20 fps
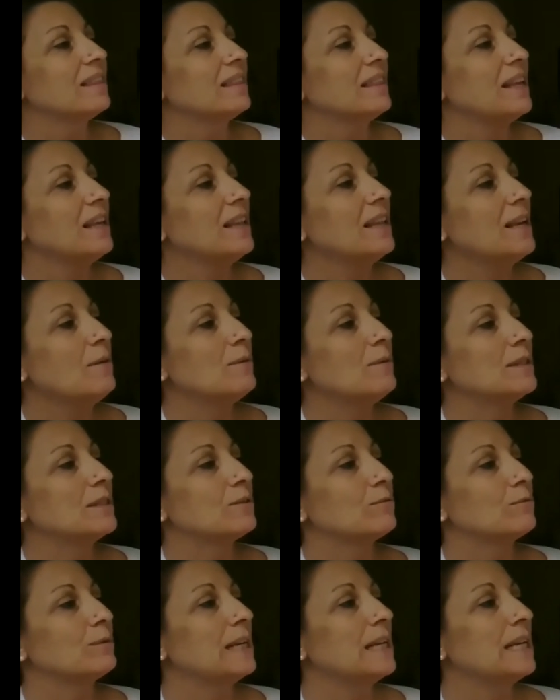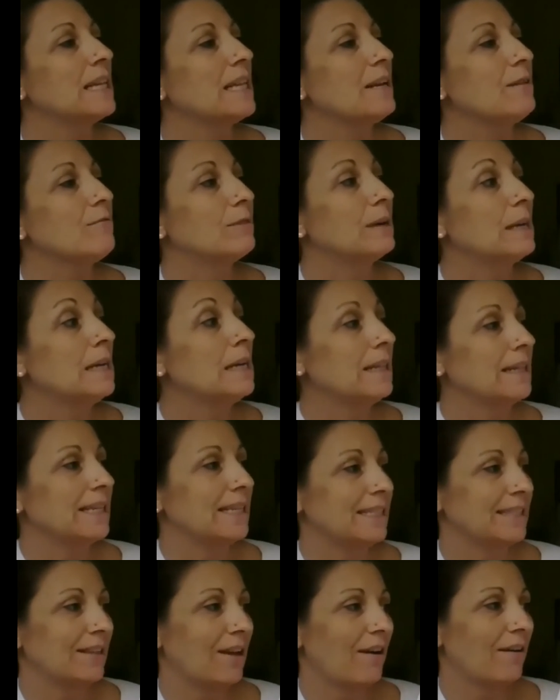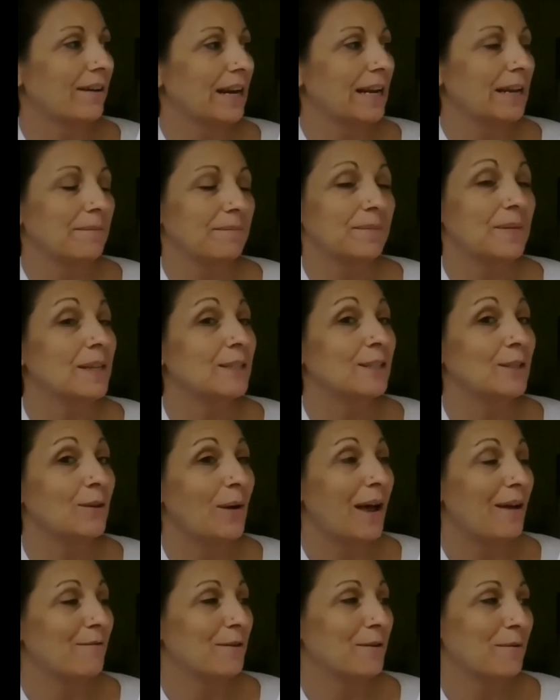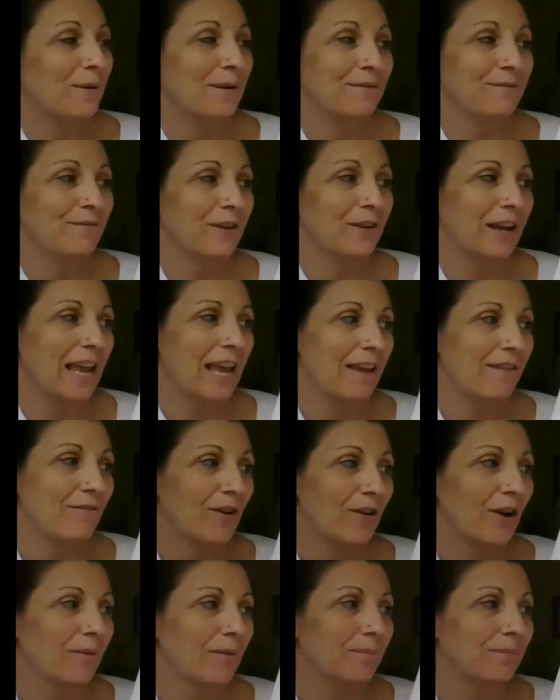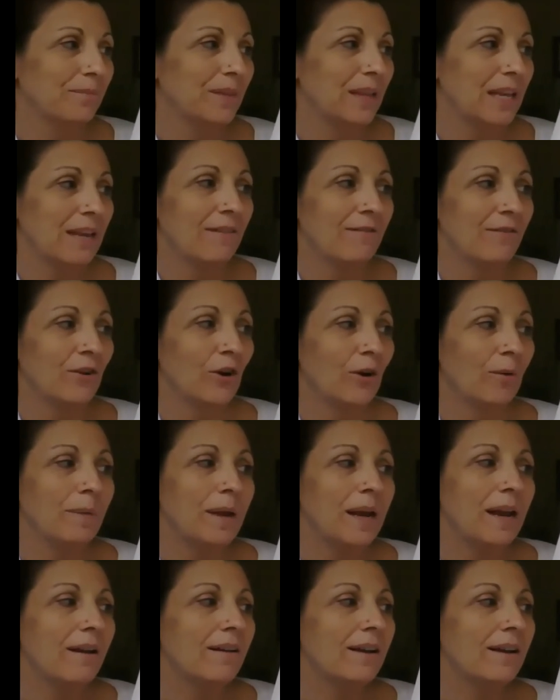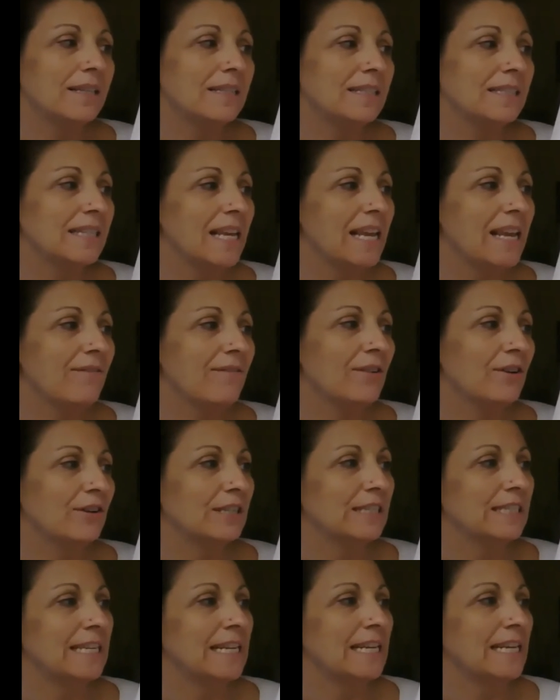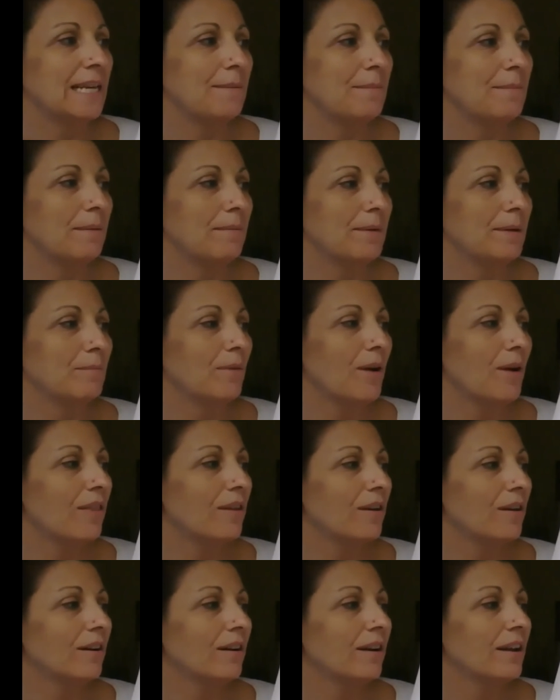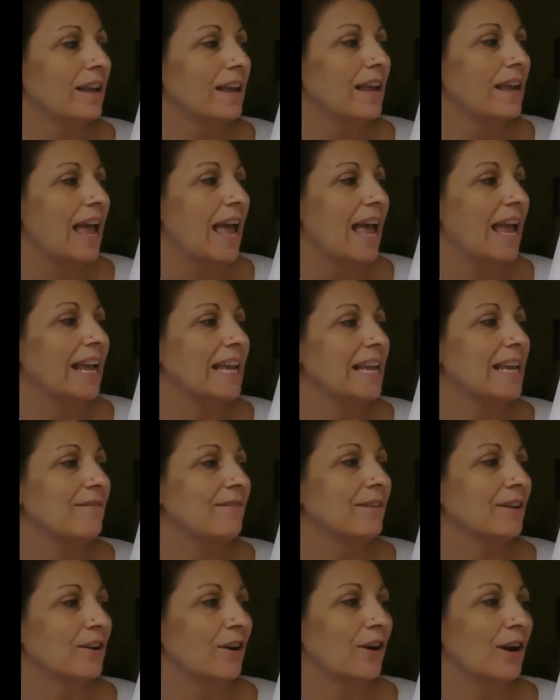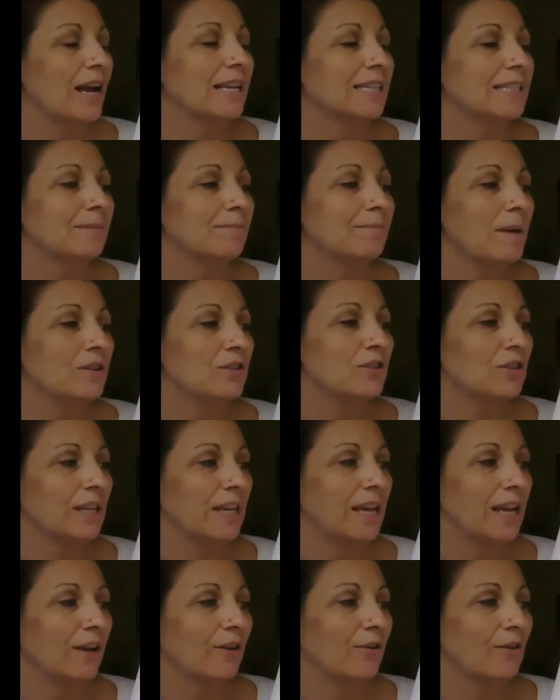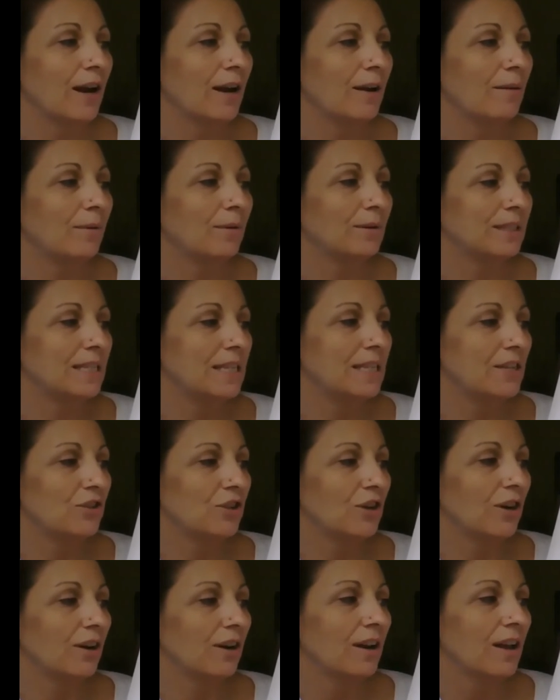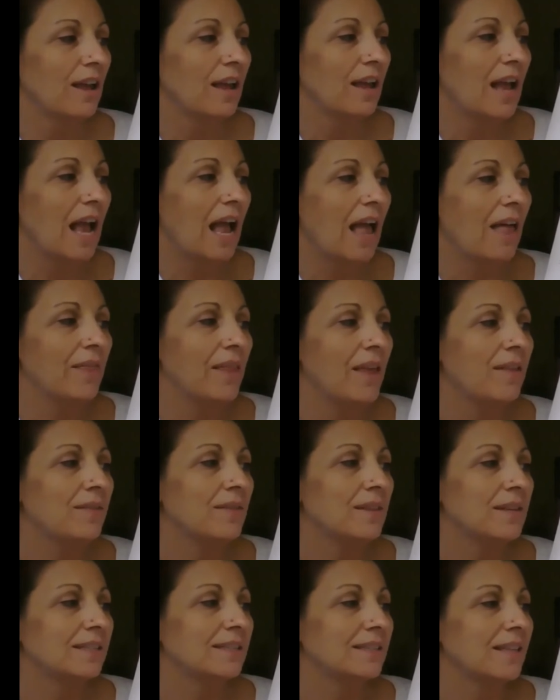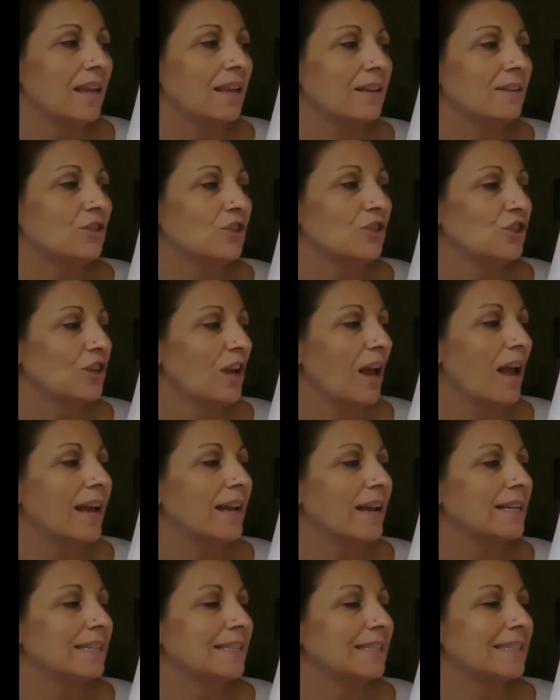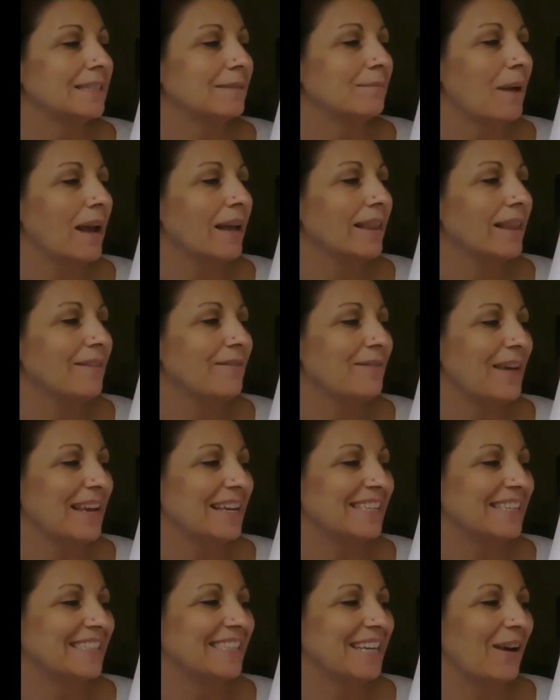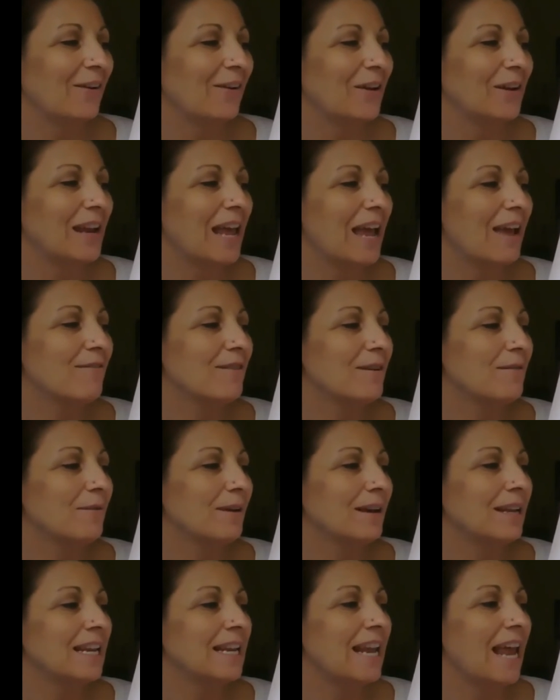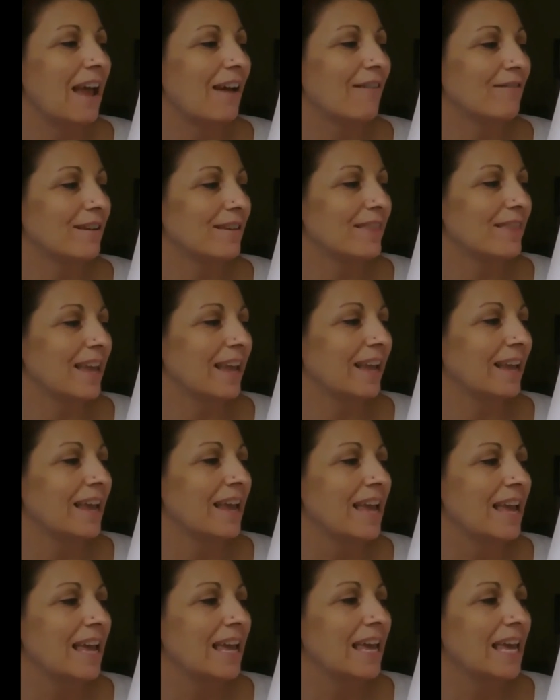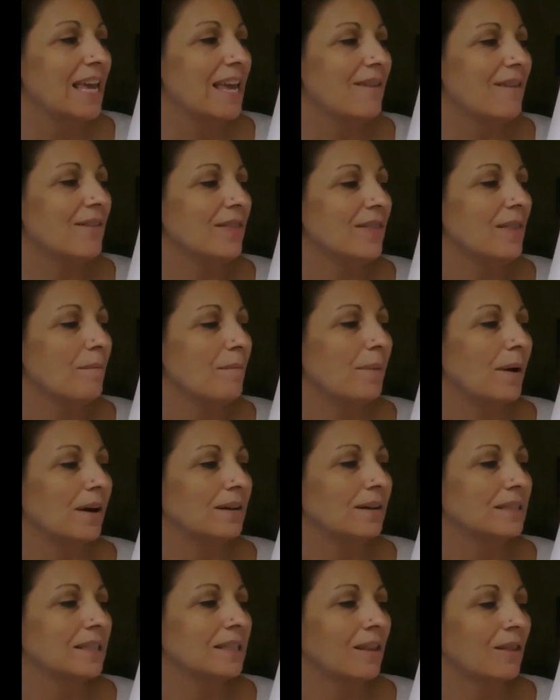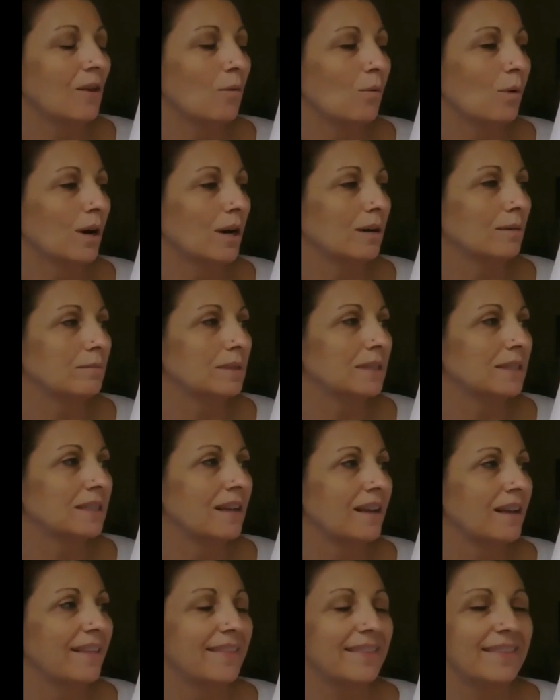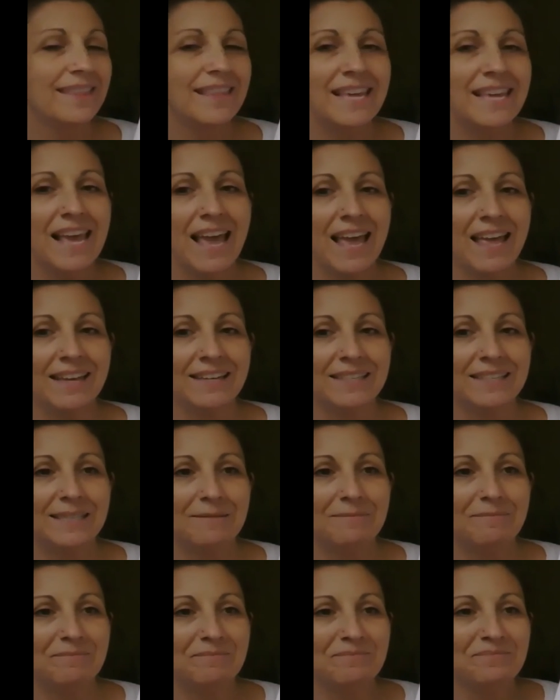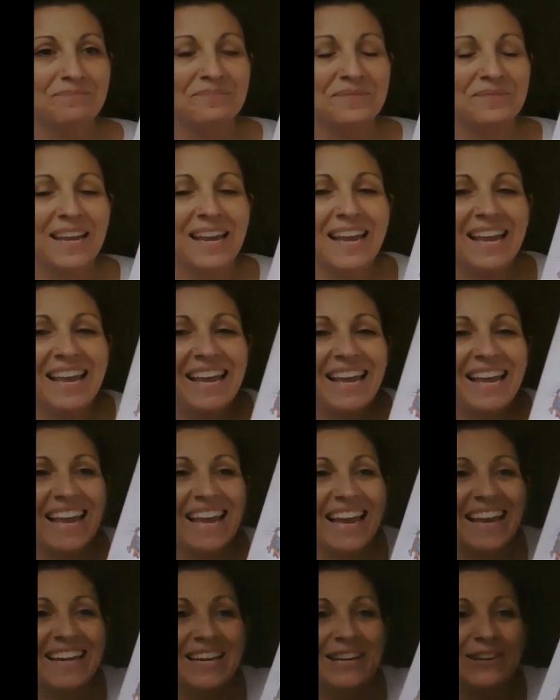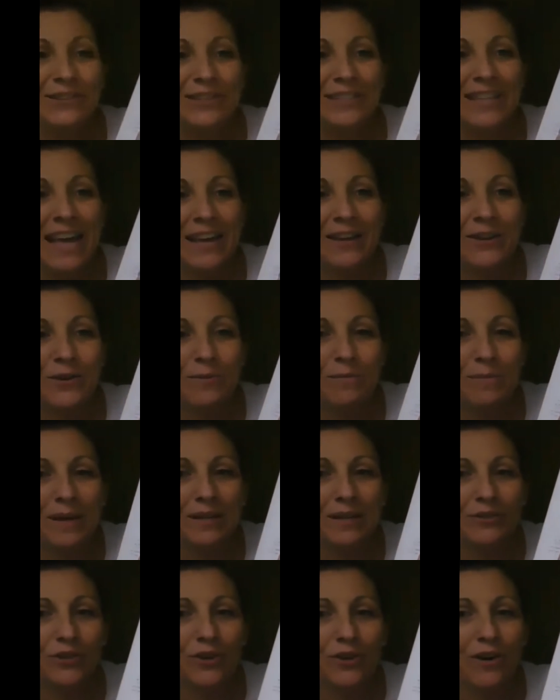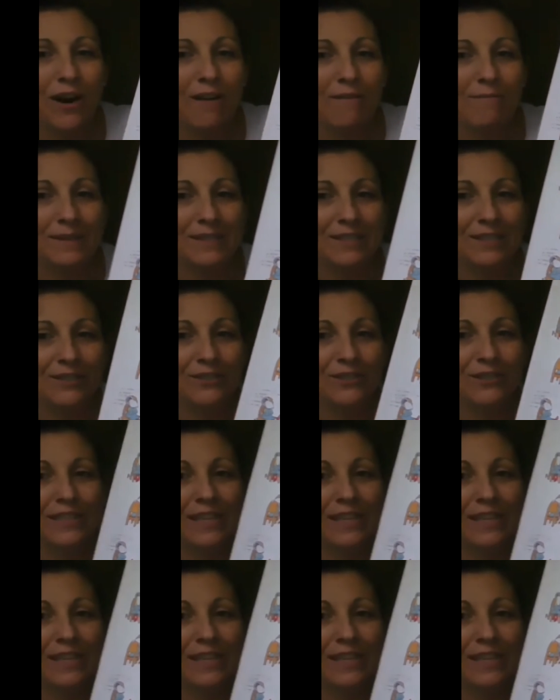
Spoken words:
Lily was really, really sorry, so everyone forgave her, even her parents, even her stinky baby brother, even her especially incredible teacher. And then the sun shined its smiley face down on everyone and everything, even the bugs and the worms. The end. And here's that new picture of Mr.